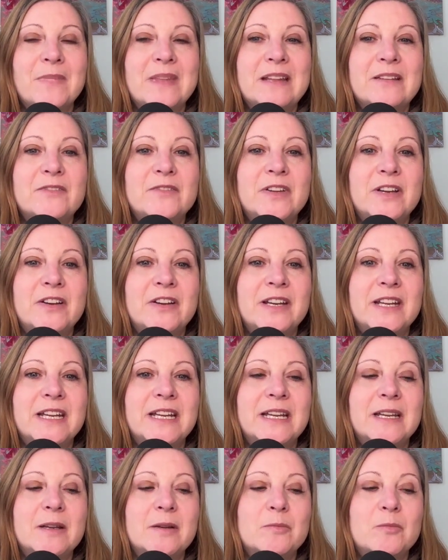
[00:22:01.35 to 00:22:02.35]

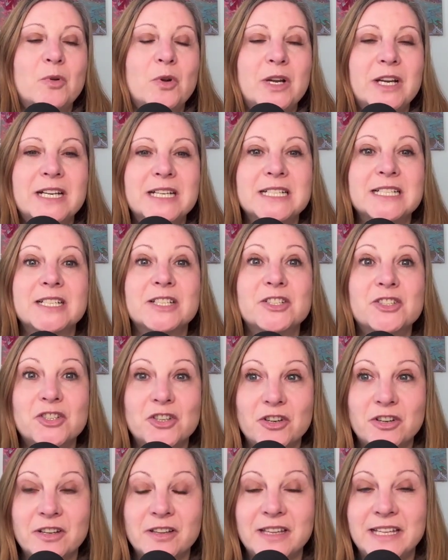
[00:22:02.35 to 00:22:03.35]
very important
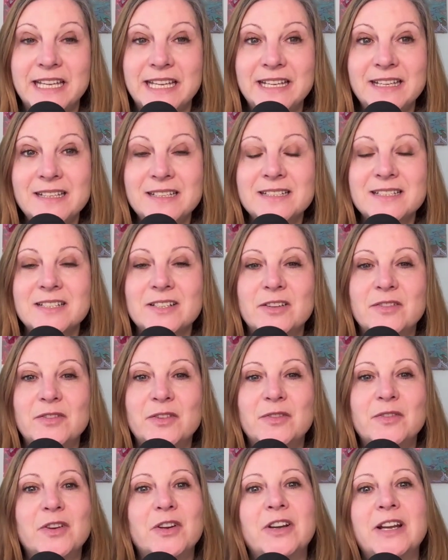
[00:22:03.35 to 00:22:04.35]
journaling. So if
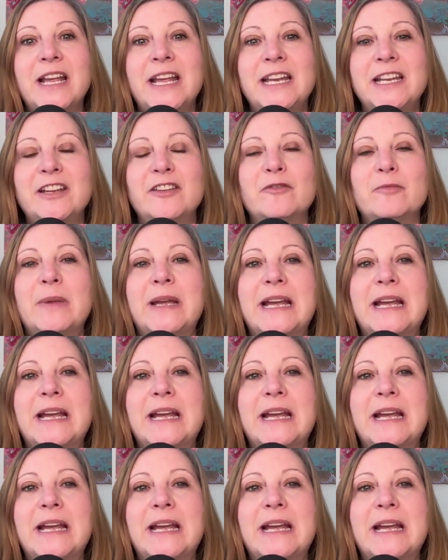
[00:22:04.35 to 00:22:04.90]
you've heard any of my